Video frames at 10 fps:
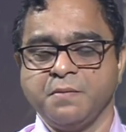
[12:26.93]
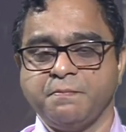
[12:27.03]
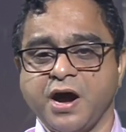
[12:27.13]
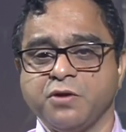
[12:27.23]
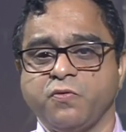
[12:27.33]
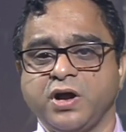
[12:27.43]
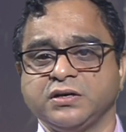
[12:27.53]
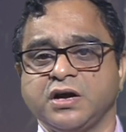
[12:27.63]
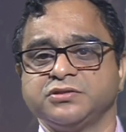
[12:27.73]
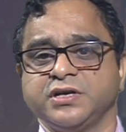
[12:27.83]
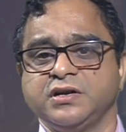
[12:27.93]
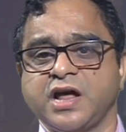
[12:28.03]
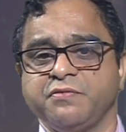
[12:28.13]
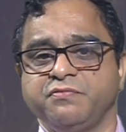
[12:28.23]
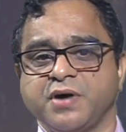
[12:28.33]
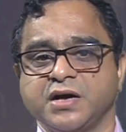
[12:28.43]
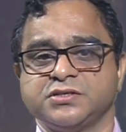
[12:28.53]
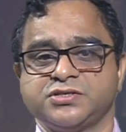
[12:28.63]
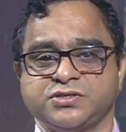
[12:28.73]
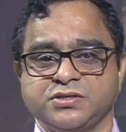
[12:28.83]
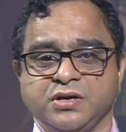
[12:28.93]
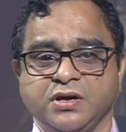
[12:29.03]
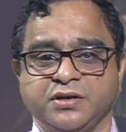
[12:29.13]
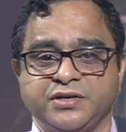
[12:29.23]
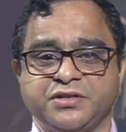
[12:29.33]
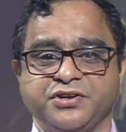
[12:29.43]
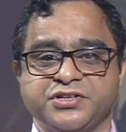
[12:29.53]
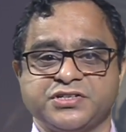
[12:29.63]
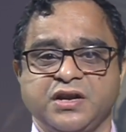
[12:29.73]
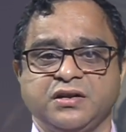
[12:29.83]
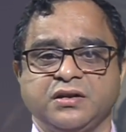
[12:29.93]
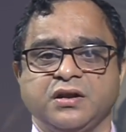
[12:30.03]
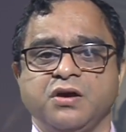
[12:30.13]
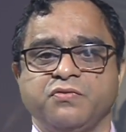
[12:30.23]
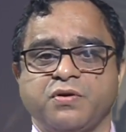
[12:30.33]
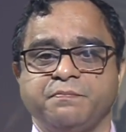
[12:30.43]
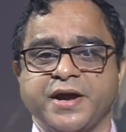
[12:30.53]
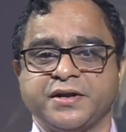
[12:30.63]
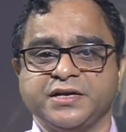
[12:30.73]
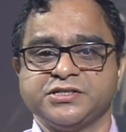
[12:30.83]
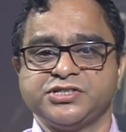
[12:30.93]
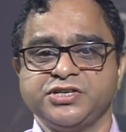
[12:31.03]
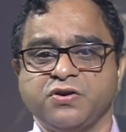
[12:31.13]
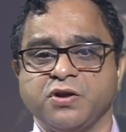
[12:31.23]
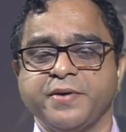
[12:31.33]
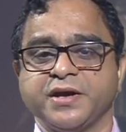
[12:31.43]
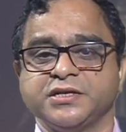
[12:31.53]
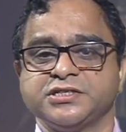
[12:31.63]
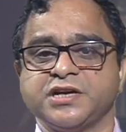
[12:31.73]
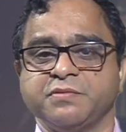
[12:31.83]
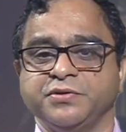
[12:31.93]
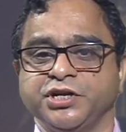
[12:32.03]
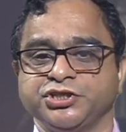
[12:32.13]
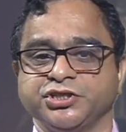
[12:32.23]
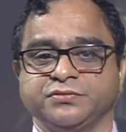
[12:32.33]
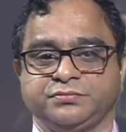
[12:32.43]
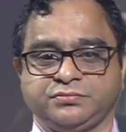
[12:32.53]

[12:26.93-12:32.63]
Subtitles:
per 1,000 live births that result from pregnancy or pregnancy termination.